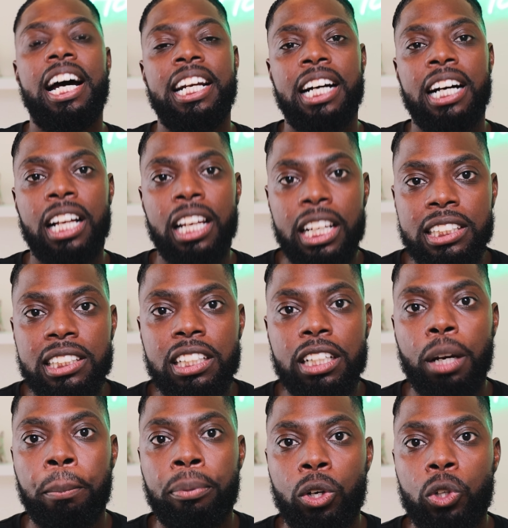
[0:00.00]
a holistic
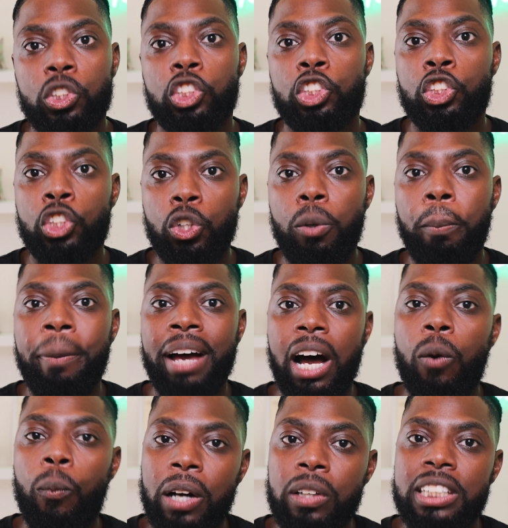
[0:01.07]
approach to
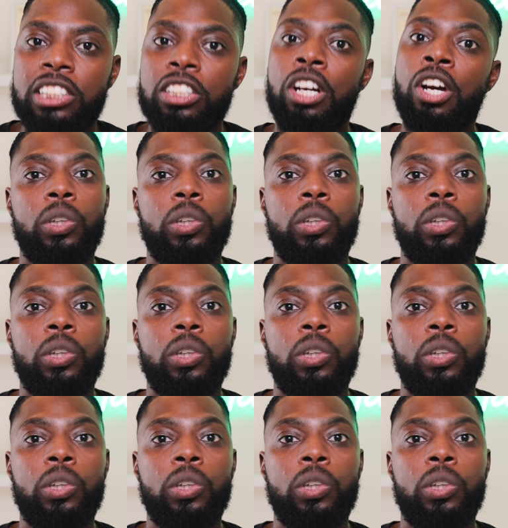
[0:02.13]
pet wellness,